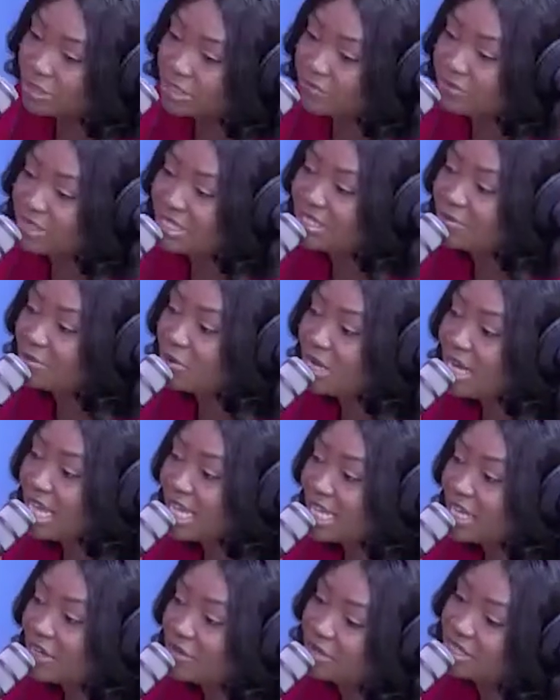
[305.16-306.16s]
creativity. It's more
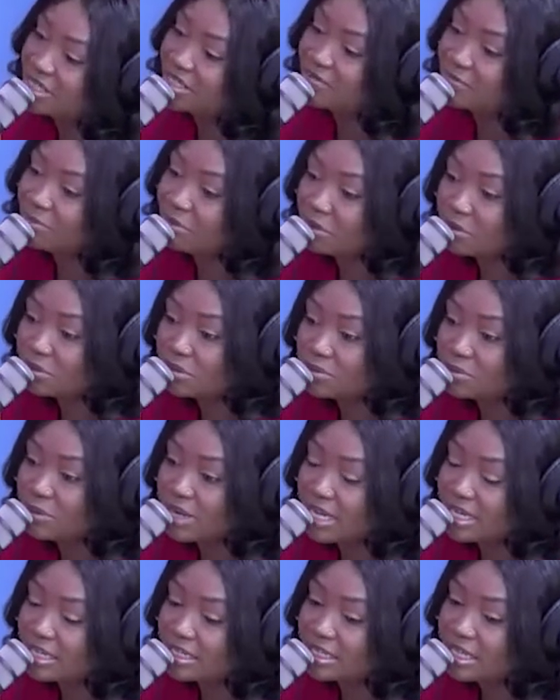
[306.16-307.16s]
like a creative muse
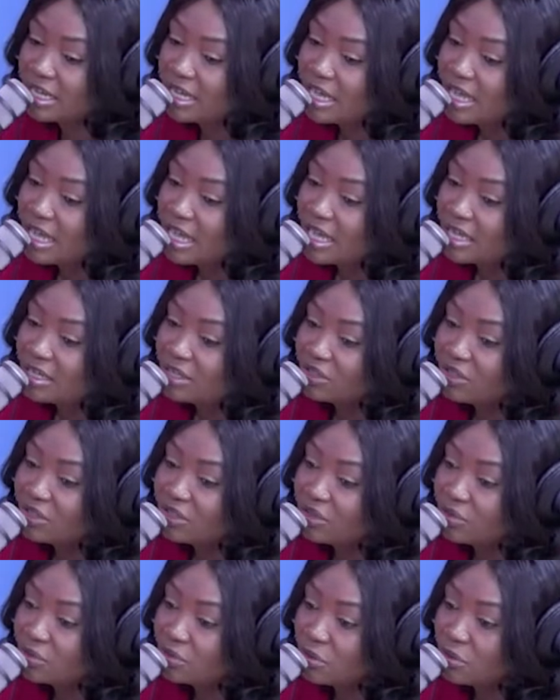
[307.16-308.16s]
when,
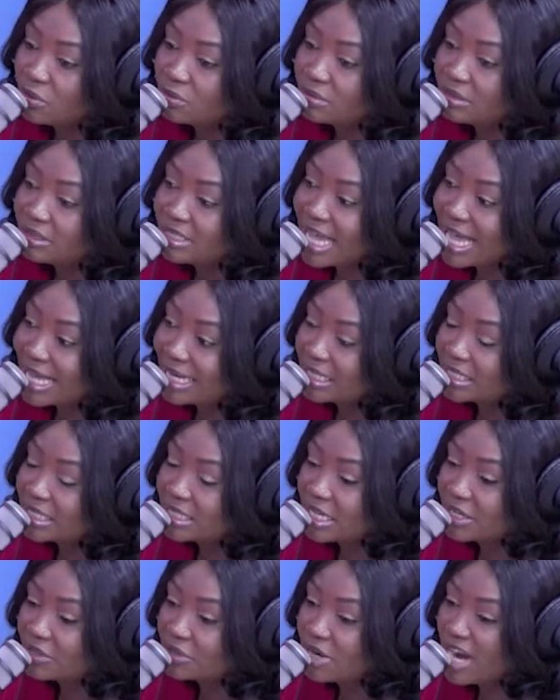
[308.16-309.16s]
you know, that
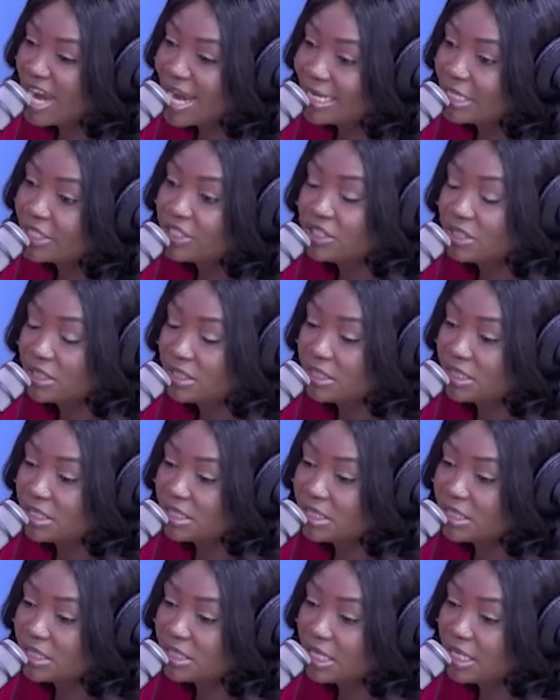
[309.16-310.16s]
sexual energy
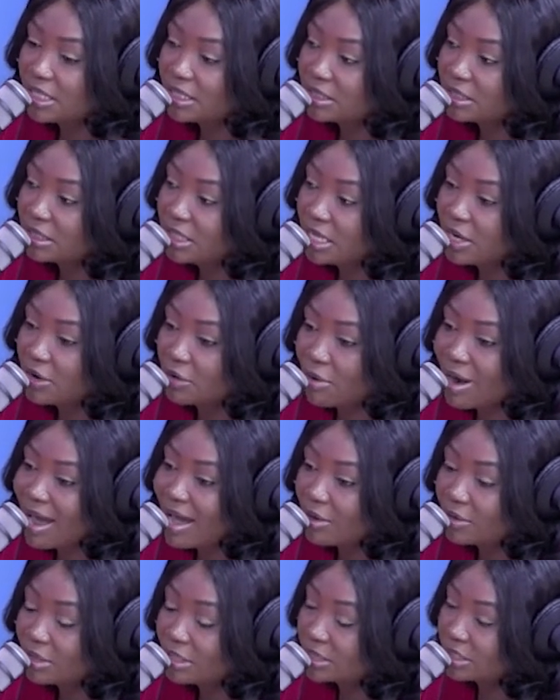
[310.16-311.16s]
is in the
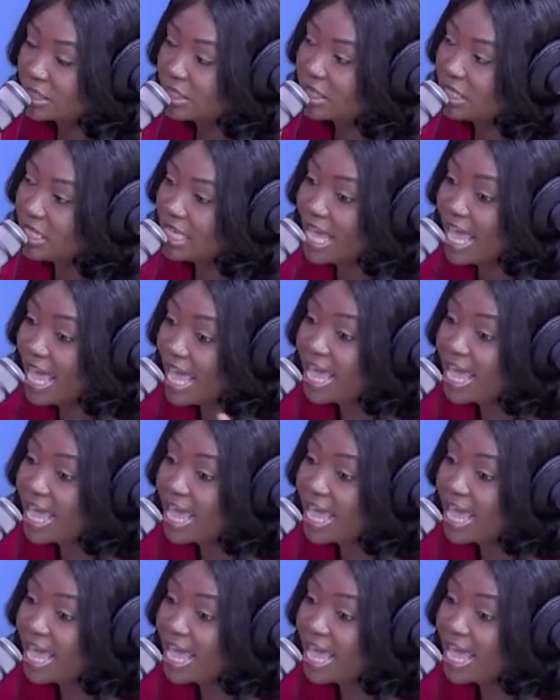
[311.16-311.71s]
crowd, is in the